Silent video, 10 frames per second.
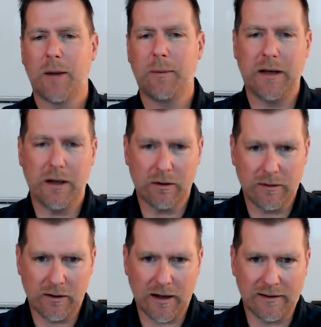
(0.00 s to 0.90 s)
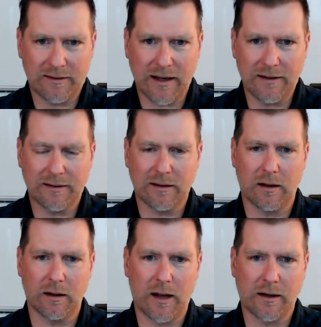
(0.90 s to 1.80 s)
I mean, here in the United States, a
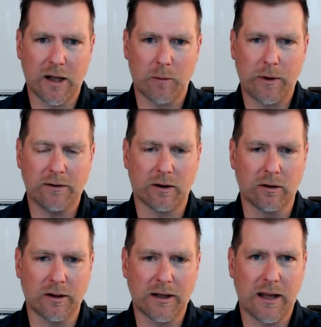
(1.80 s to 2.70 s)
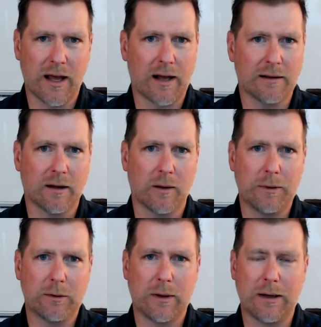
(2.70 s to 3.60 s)
lot of companies are looking at
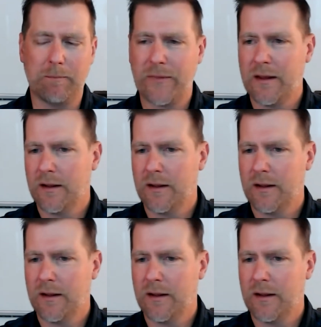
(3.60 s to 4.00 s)
between